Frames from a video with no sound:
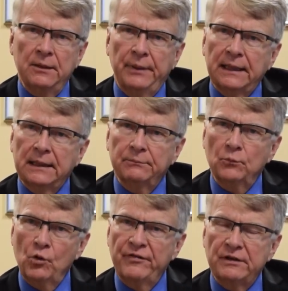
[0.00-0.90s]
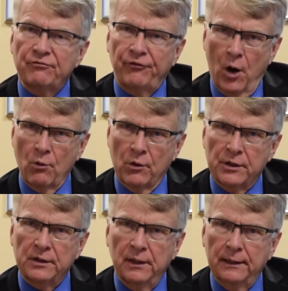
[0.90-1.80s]
But moving
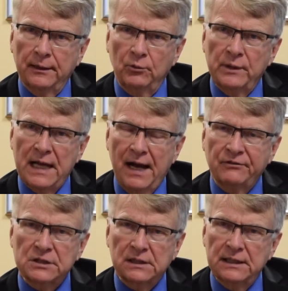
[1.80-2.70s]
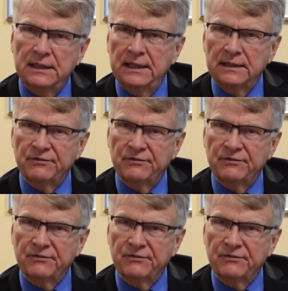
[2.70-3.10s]
forward, we obviously need